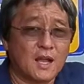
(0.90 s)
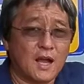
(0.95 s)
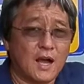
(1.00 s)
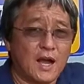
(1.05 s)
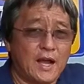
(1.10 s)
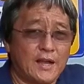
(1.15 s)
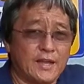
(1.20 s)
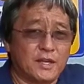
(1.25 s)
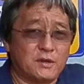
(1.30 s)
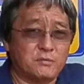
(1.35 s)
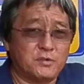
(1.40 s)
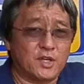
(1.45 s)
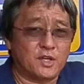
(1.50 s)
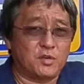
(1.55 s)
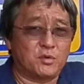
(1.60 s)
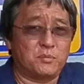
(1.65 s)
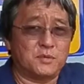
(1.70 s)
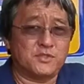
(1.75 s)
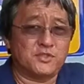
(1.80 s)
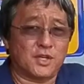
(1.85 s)
Hi, I'm
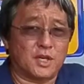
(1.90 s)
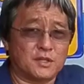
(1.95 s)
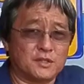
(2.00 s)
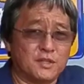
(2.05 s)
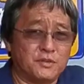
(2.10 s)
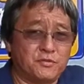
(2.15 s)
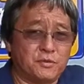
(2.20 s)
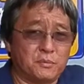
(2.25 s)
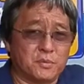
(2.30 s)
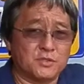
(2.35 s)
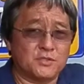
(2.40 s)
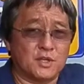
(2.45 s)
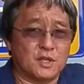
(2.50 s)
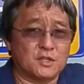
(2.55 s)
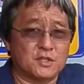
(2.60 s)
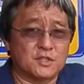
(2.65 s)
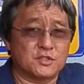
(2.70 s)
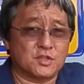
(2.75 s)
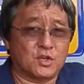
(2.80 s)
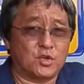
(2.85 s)
Daryl Masaki from
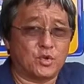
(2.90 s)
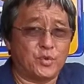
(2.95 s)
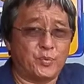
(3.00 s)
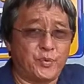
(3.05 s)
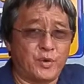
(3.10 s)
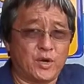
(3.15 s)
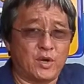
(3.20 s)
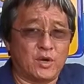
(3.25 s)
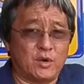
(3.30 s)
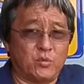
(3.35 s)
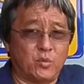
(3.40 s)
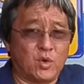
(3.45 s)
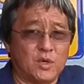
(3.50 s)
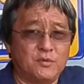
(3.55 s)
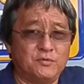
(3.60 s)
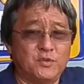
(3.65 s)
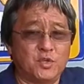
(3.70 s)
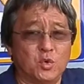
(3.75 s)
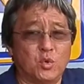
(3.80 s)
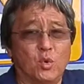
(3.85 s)
Masaki's Auto Repair. I'm one
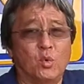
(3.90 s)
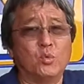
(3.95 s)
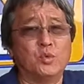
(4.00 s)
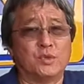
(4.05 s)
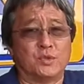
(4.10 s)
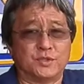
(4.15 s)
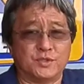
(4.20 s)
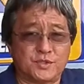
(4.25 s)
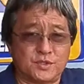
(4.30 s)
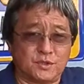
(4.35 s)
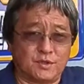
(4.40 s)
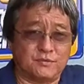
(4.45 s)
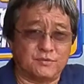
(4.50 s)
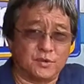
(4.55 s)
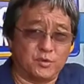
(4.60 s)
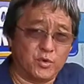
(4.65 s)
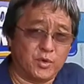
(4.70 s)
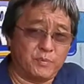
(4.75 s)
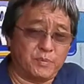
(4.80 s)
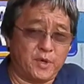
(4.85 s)
of the owners of
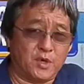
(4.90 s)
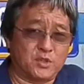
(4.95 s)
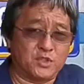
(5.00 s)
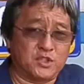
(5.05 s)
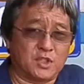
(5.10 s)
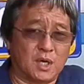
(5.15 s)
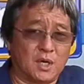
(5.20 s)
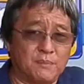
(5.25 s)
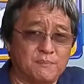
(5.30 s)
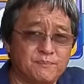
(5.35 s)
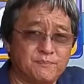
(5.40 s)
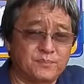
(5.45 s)
the repair shop.